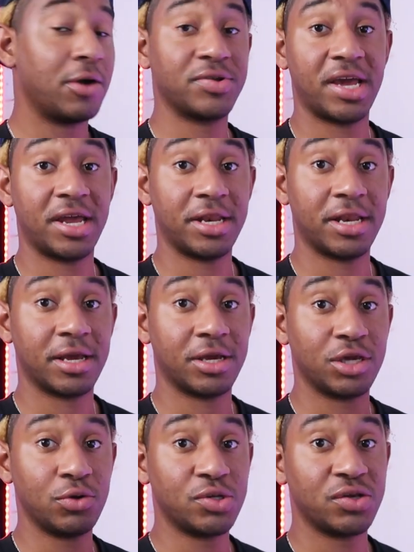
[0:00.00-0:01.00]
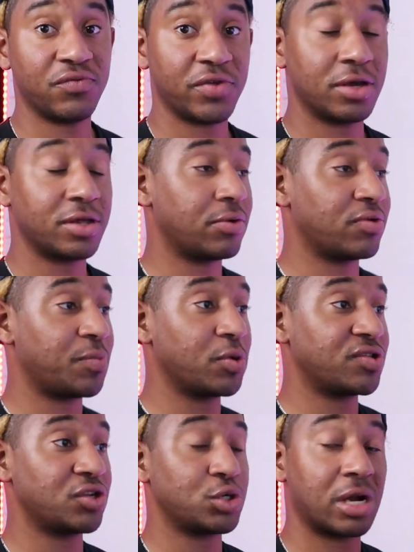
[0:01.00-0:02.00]
I was editing a YouTube video that was
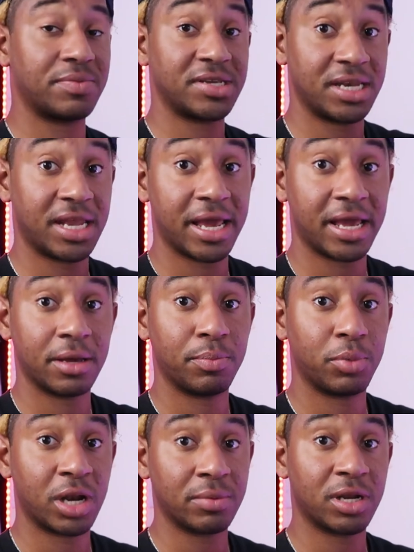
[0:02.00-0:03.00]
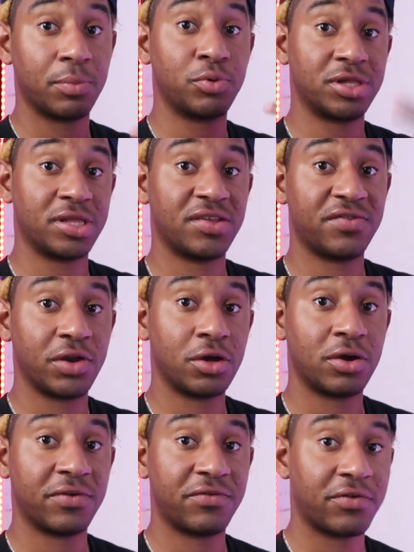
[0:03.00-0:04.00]
supposed to drop today, but I'm gonna put this
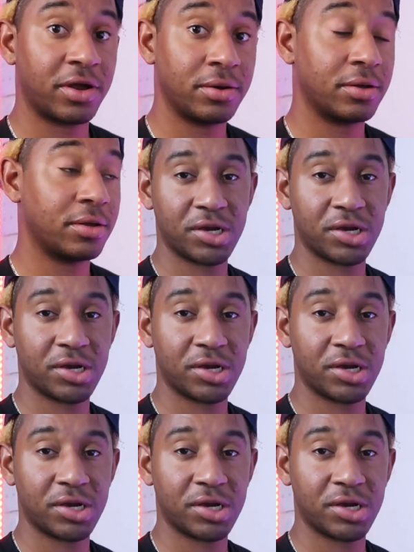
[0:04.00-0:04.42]
video in front.